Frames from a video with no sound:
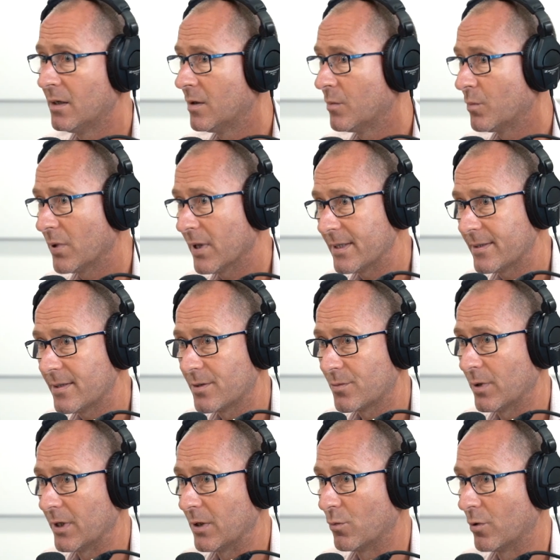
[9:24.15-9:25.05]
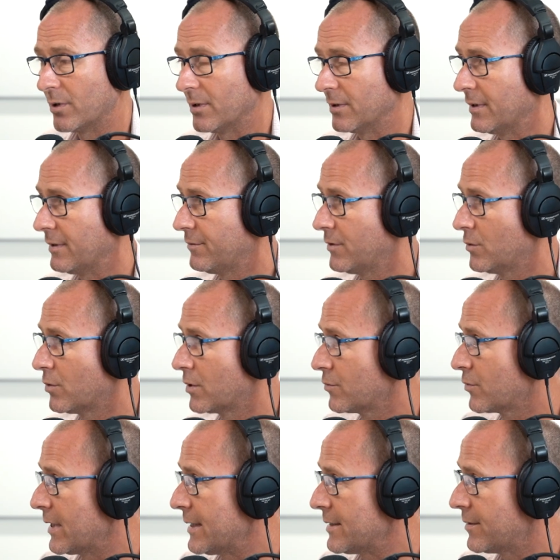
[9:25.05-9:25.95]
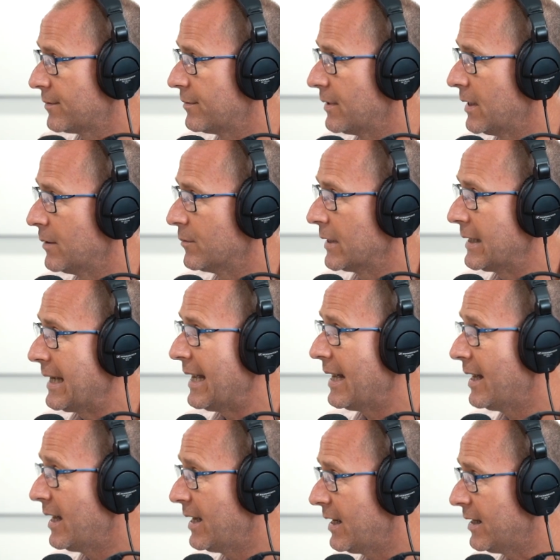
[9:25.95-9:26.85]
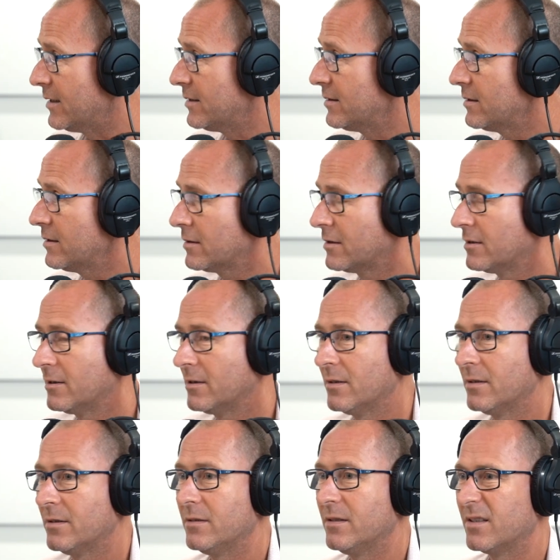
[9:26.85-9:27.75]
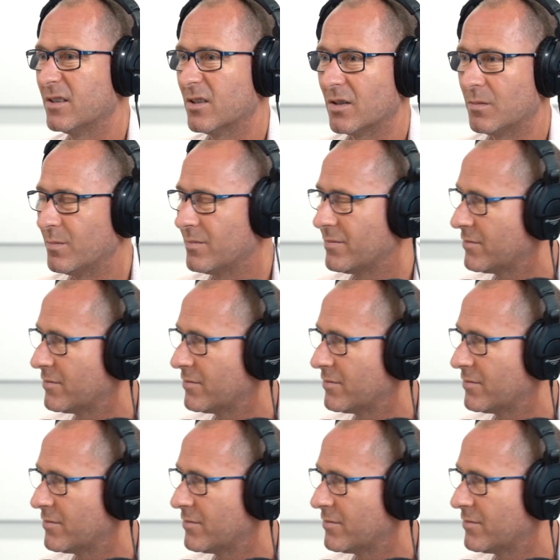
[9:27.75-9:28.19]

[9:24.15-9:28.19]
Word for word: places where you want to live, you want to raise a family, and you got